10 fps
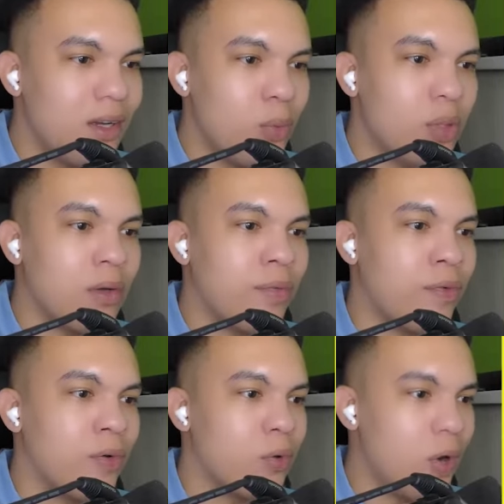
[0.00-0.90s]
with a
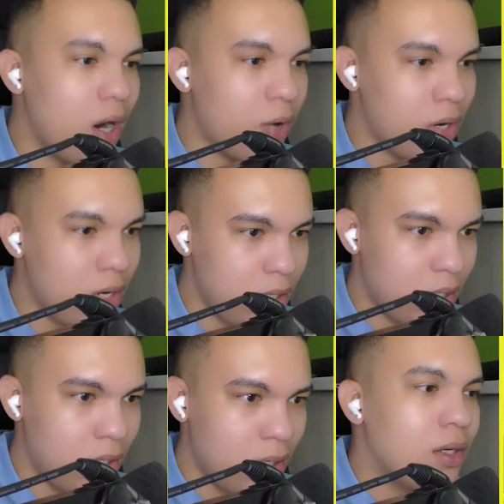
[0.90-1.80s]
Ferrari.
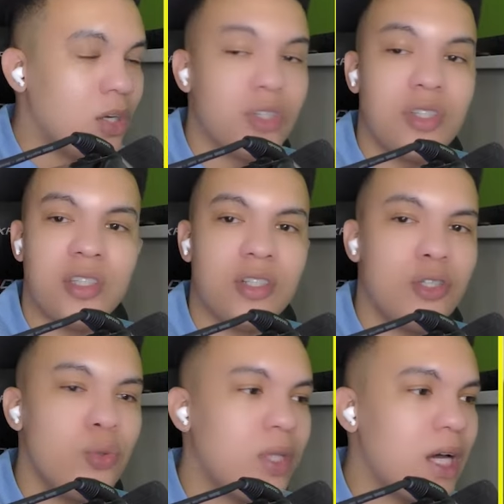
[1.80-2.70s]
Now, this is a
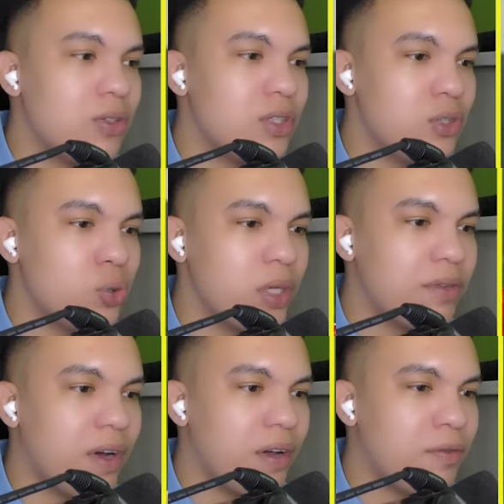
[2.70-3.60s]

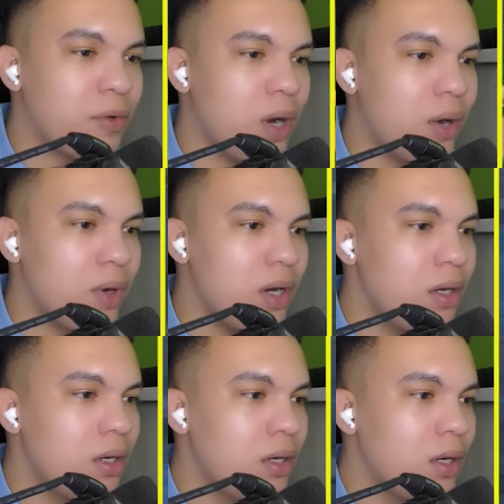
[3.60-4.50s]
2025 Ferrari.
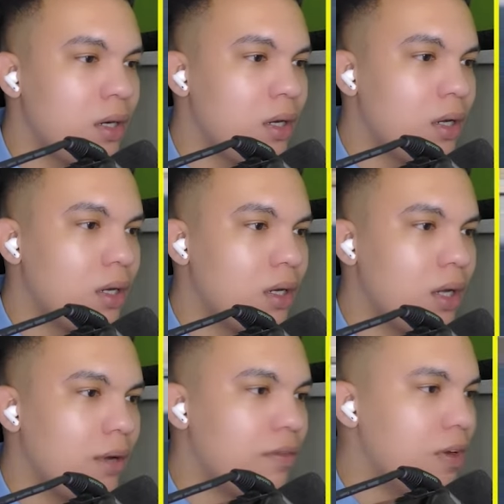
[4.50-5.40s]

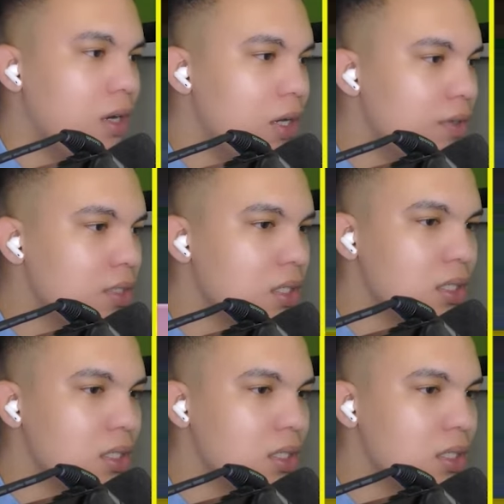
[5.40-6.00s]
I've never seen